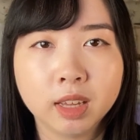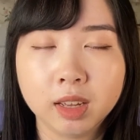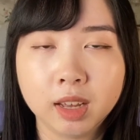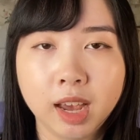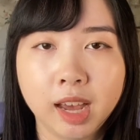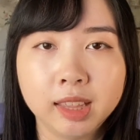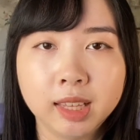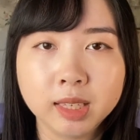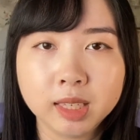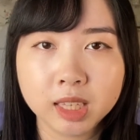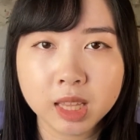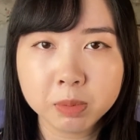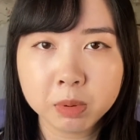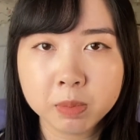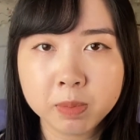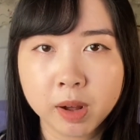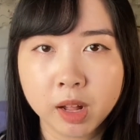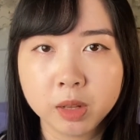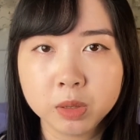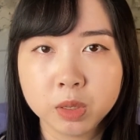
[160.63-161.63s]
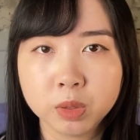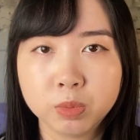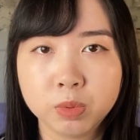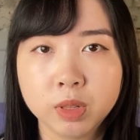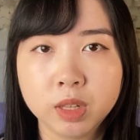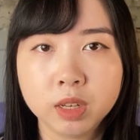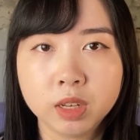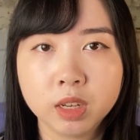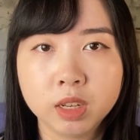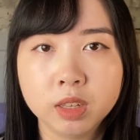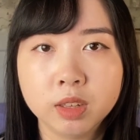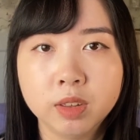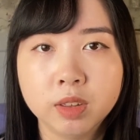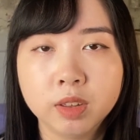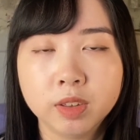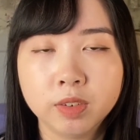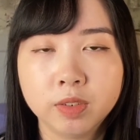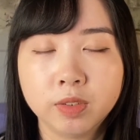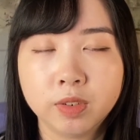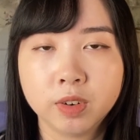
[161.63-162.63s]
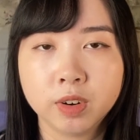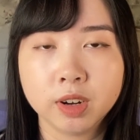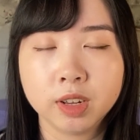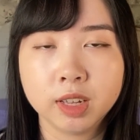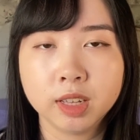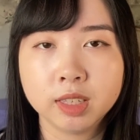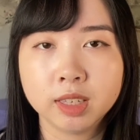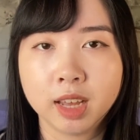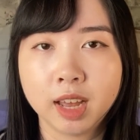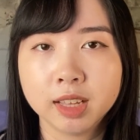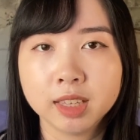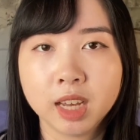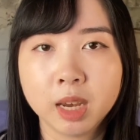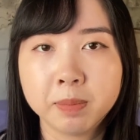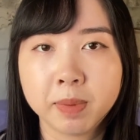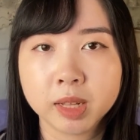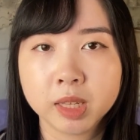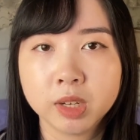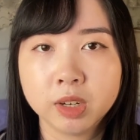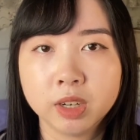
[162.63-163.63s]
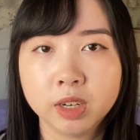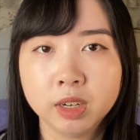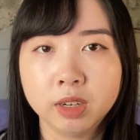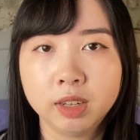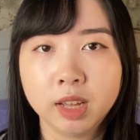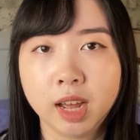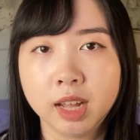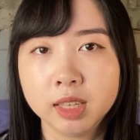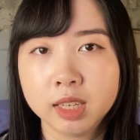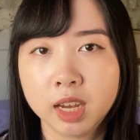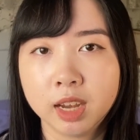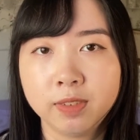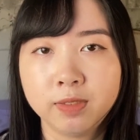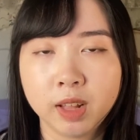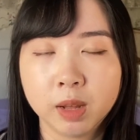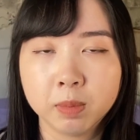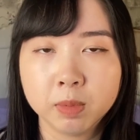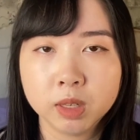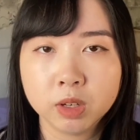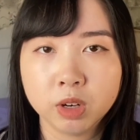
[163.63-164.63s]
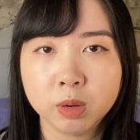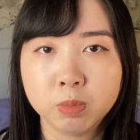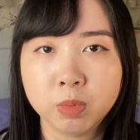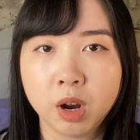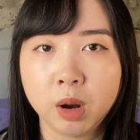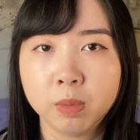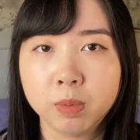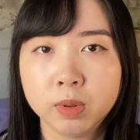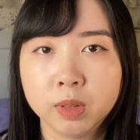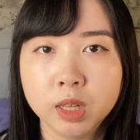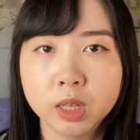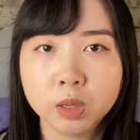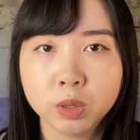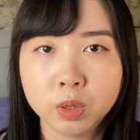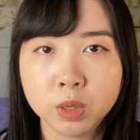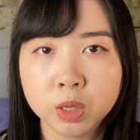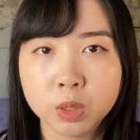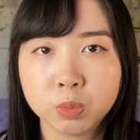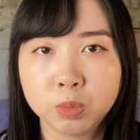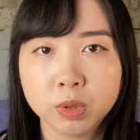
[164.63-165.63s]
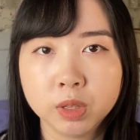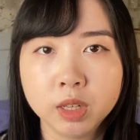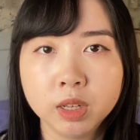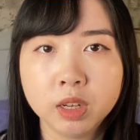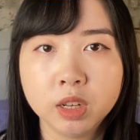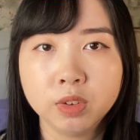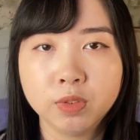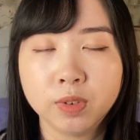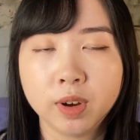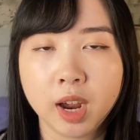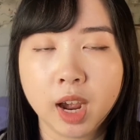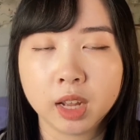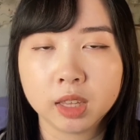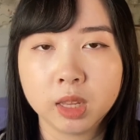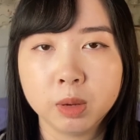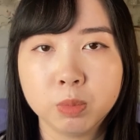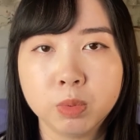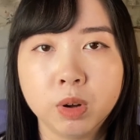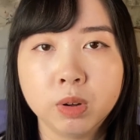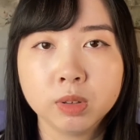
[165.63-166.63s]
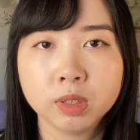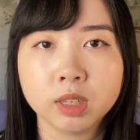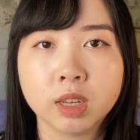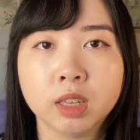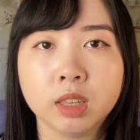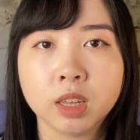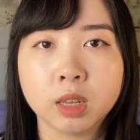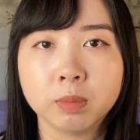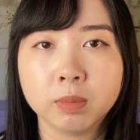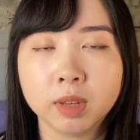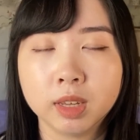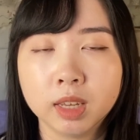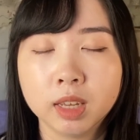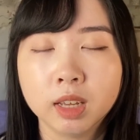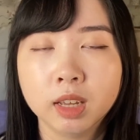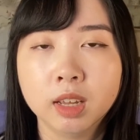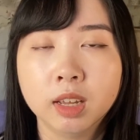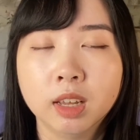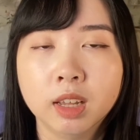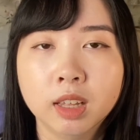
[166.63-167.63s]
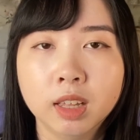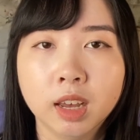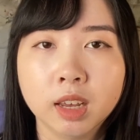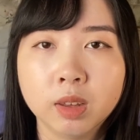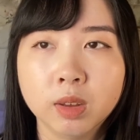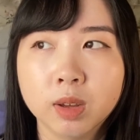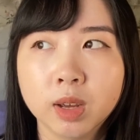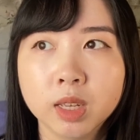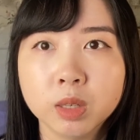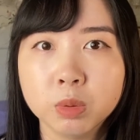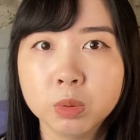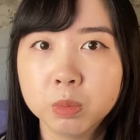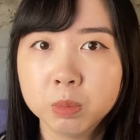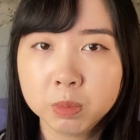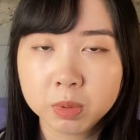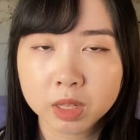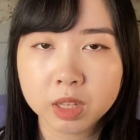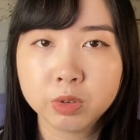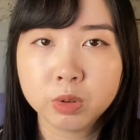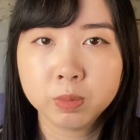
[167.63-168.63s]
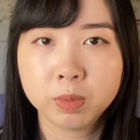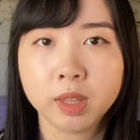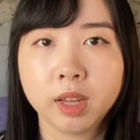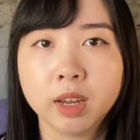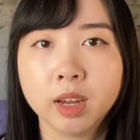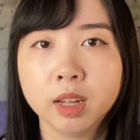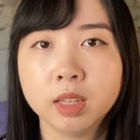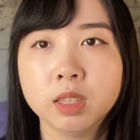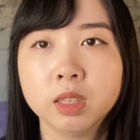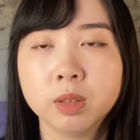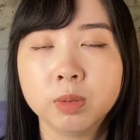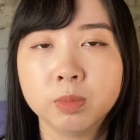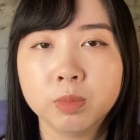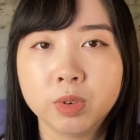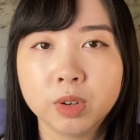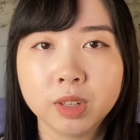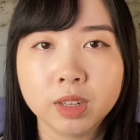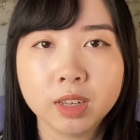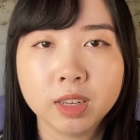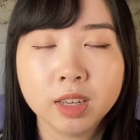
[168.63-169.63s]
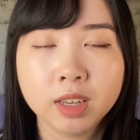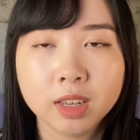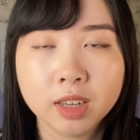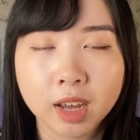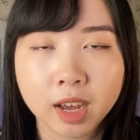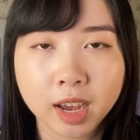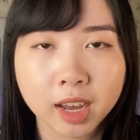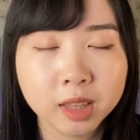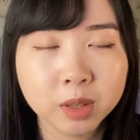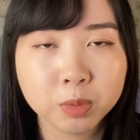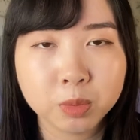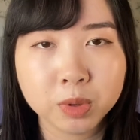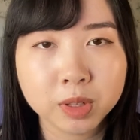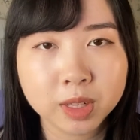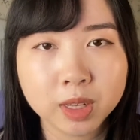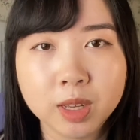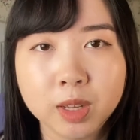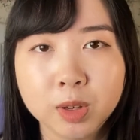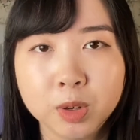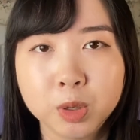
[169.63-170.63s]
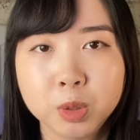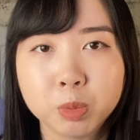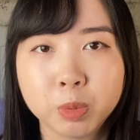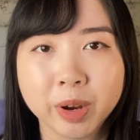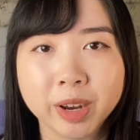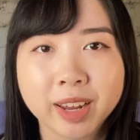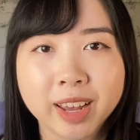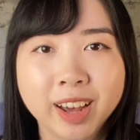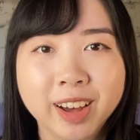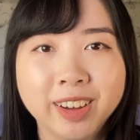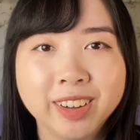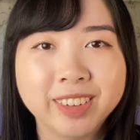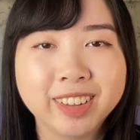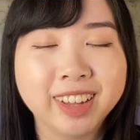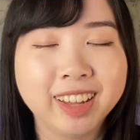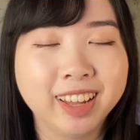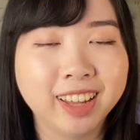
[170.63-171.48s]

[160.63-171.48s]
And they say the propolis is really good for its antibacterial, anti-inflammatory properties, which is really good for acne-prone skin like me. Like, you guys wouldn't believe it, but I had a really huge breakout